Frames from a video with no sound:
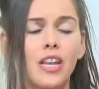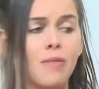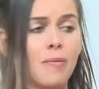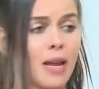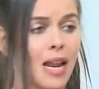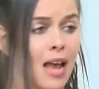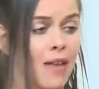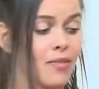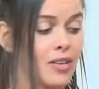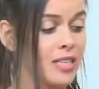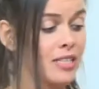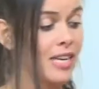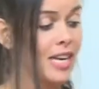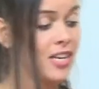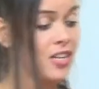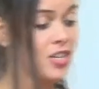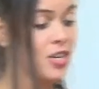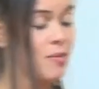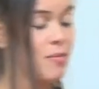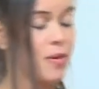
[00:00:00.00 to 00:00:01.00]
You might have an
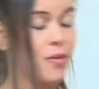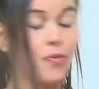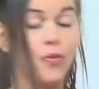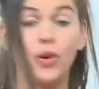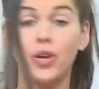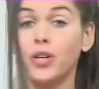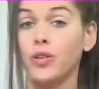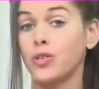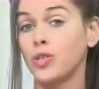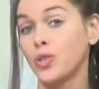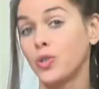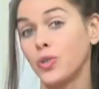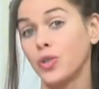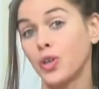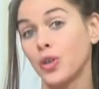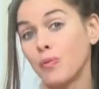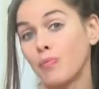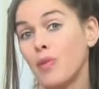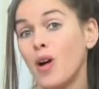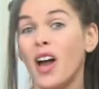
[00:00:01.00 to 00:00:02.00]
intention before you do
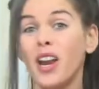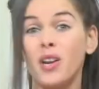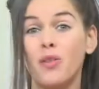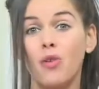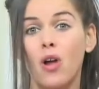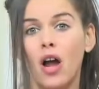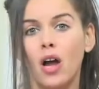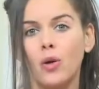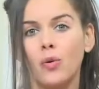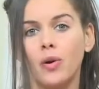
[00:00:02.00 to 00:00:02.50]
your Bodyrok